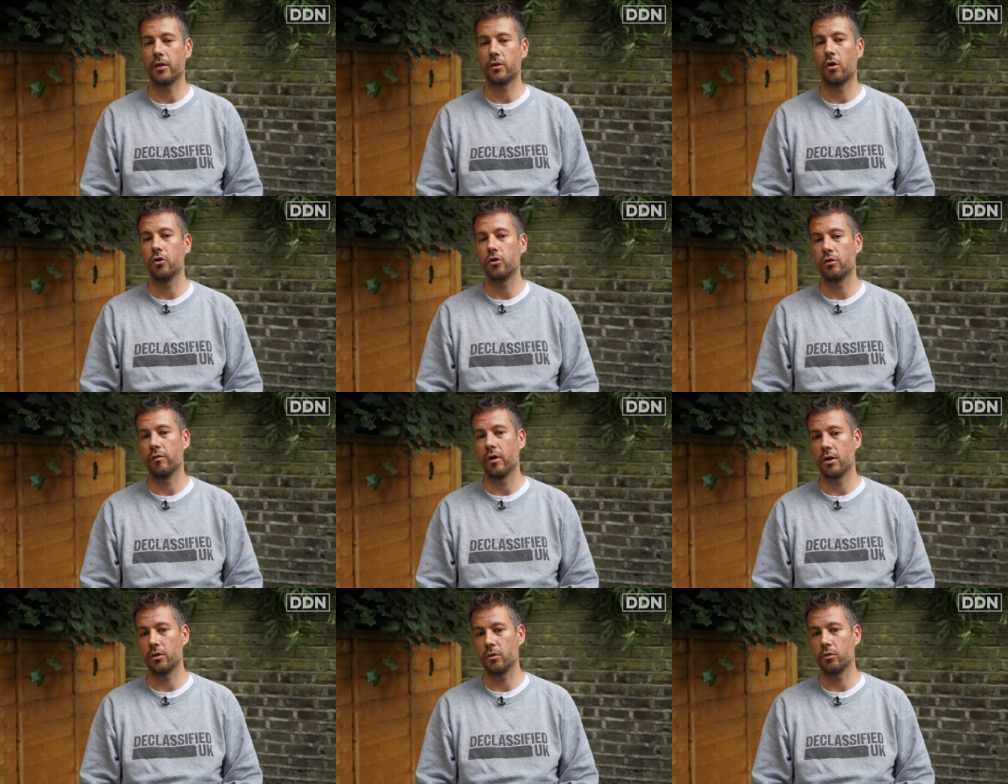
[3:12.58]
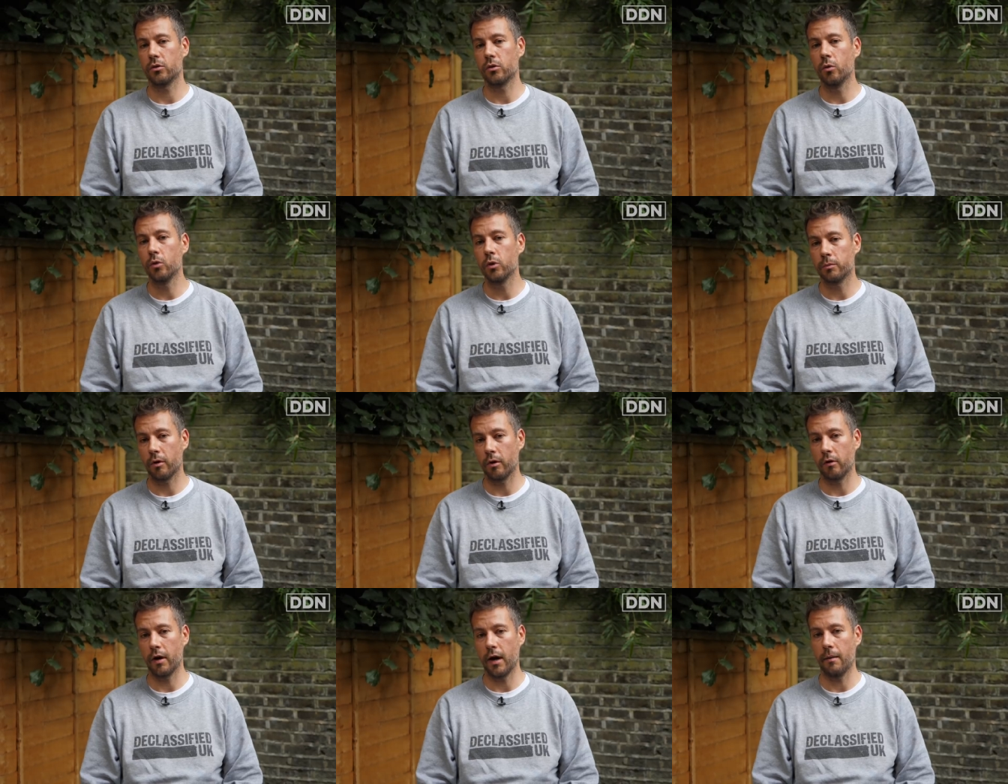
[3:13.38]
its controversial schools
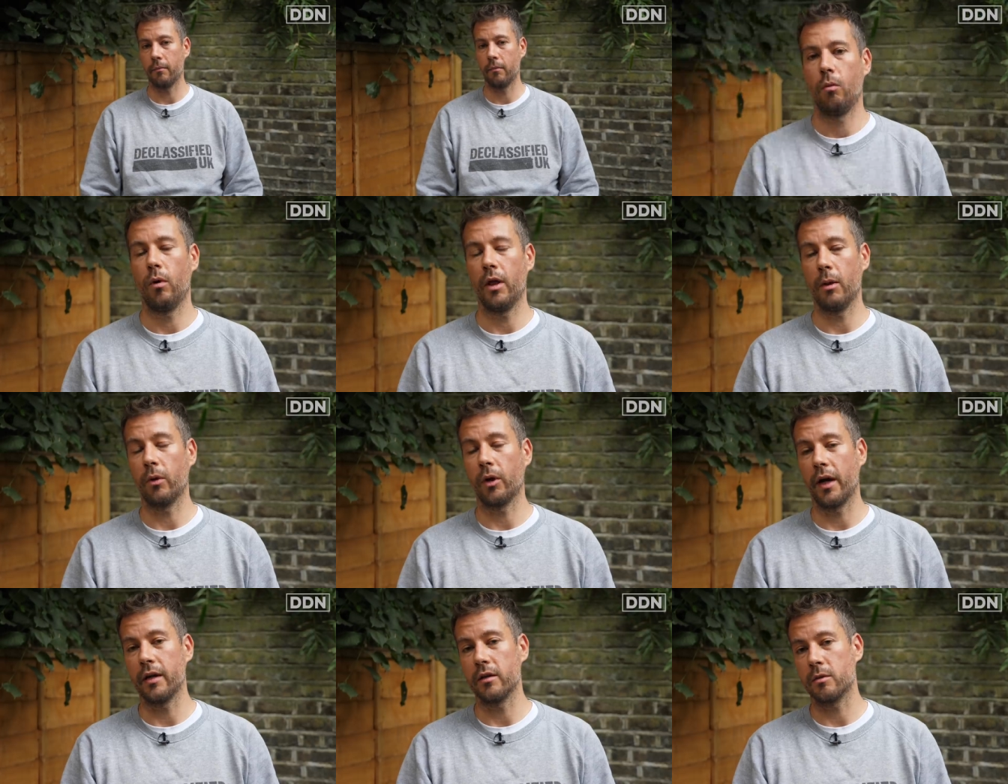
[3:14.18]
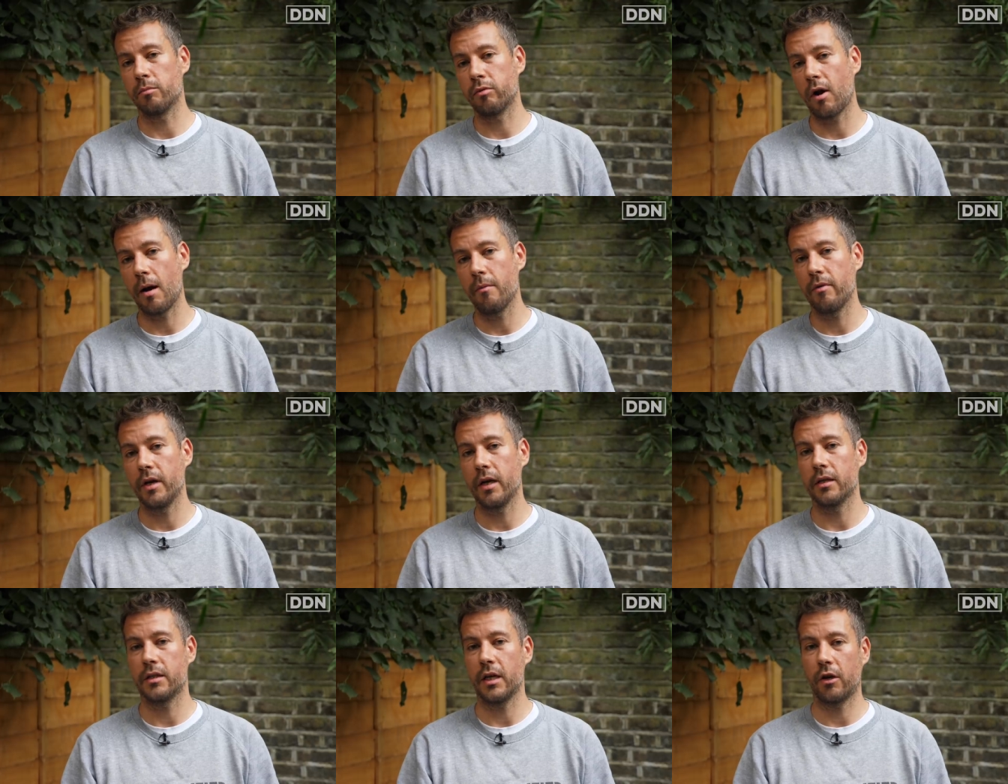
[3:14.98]
program, where they were going into
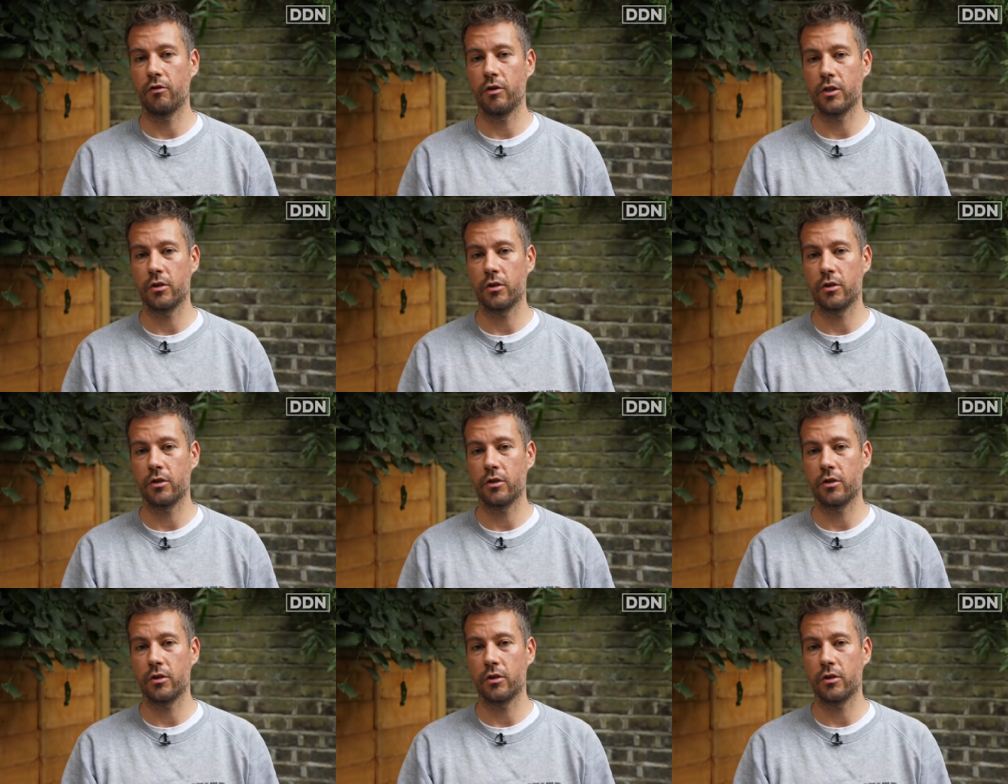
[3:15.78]
primary and secondary